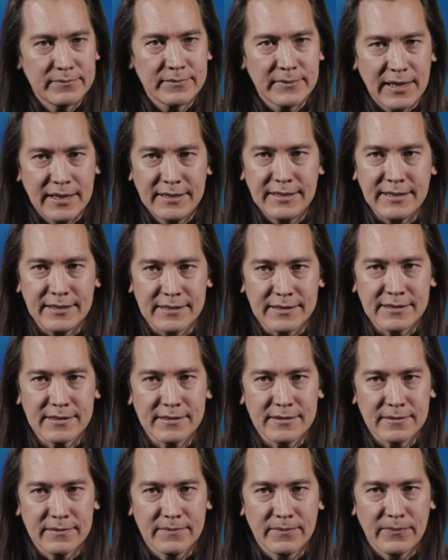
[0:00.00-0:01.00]
It is,
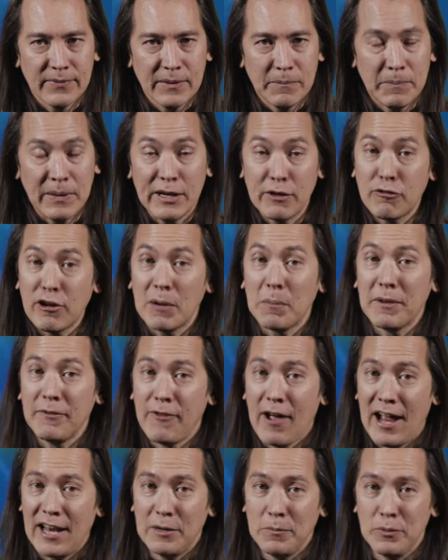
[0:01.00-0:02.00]
but incredibly
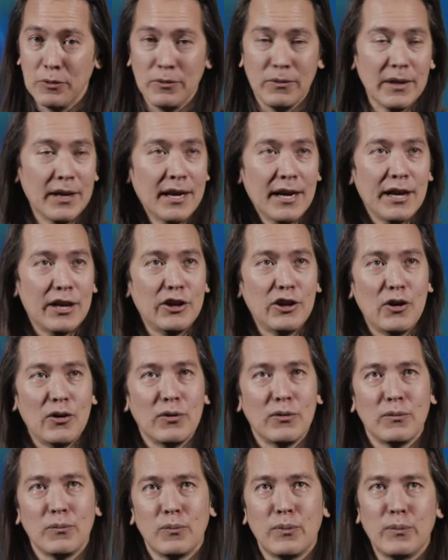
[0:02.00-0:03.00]
valuable. You know,
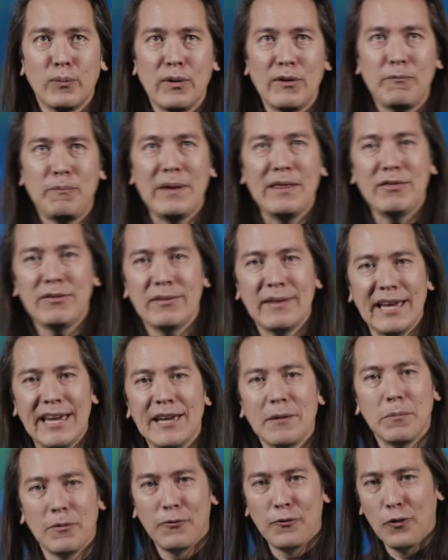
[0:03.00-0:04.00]
we've been
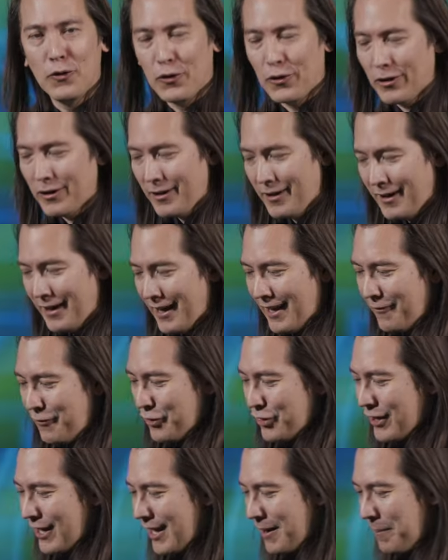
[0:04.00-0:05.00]
here before. If you
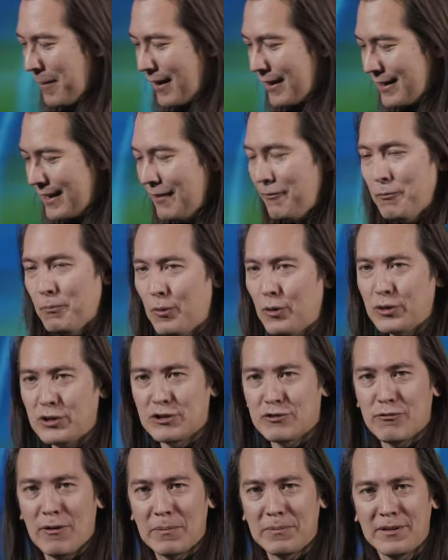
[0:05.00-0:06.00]
think about it, even more
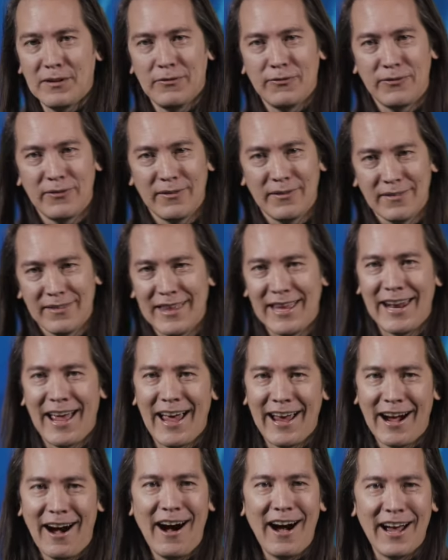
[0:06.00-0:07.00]
disruptive than
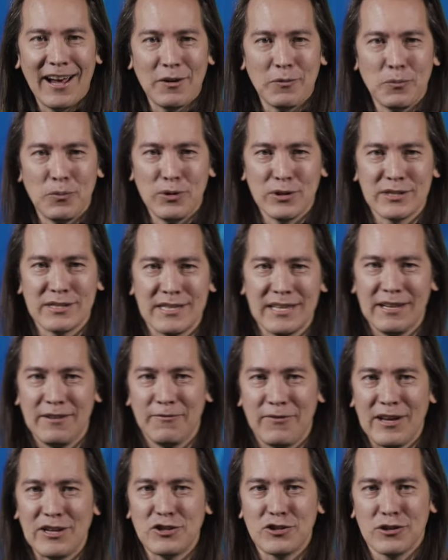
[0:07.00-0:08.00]
AI was the
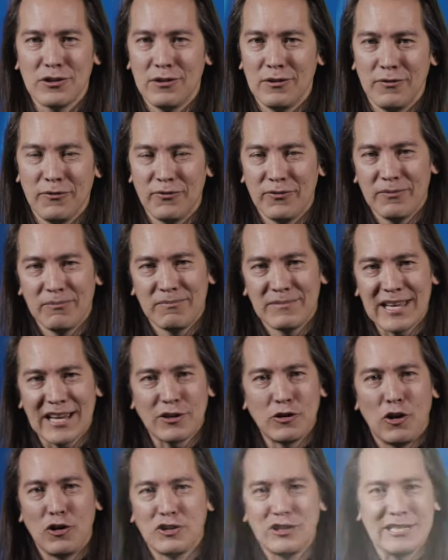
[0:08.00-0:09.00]
invention of
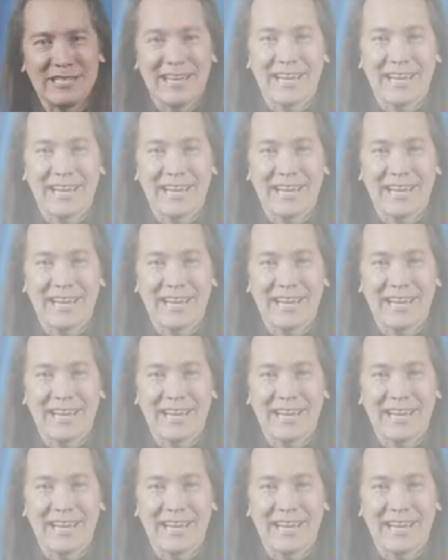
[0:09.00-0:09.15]
technologies